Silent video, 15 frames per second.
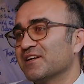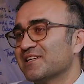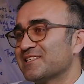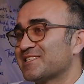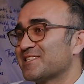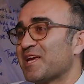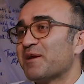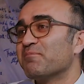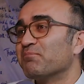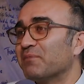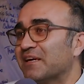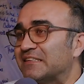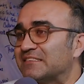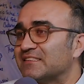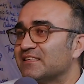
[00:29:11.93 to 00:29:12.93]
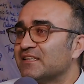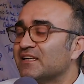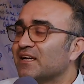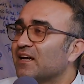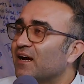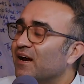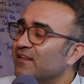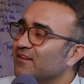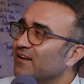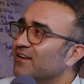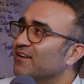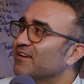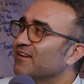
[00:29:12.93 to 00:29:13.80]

same meat. Oh. And then,